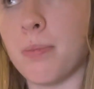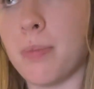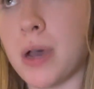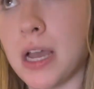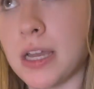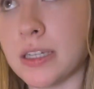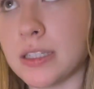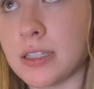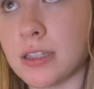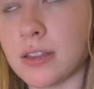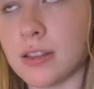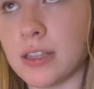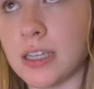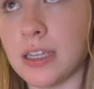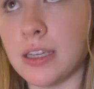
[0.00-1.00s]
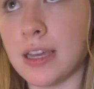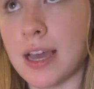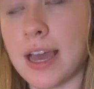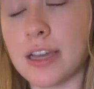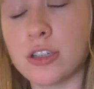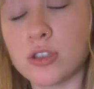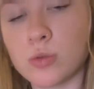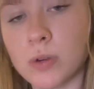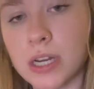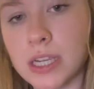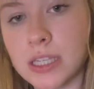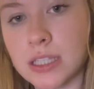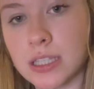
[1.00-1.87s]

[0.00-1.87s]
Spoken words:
but the x-rays